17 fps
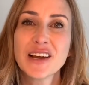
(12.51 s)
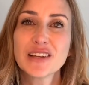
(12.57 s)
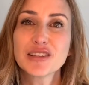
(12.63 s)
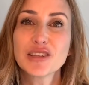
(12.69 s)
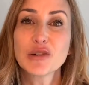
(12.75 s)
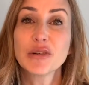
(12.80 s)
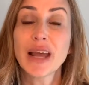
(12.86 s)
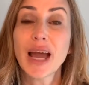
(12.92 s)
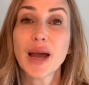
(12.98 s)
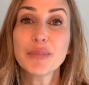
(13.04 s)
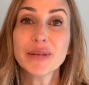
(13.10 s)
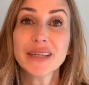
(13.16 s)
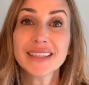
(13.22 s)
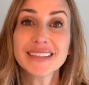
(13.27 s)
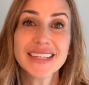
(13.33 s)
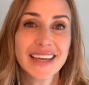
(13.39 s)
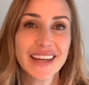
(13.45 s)
to an
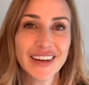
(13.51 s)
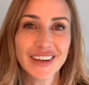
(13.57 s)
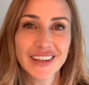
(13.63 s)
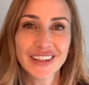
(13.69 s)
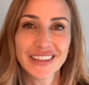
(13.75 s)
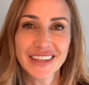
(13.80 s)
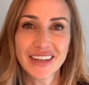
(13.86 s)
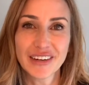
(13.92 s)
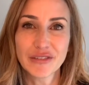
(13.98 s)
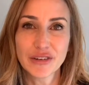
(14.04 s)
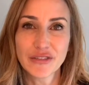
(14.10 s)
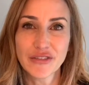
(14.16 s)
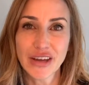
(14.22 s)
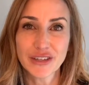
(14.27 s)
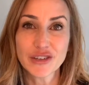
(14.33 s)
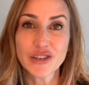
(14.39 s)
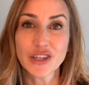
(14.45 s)
epic tale of
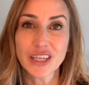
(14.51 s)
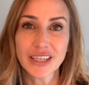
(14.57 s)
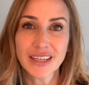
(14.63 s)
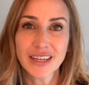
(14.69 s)
adventure.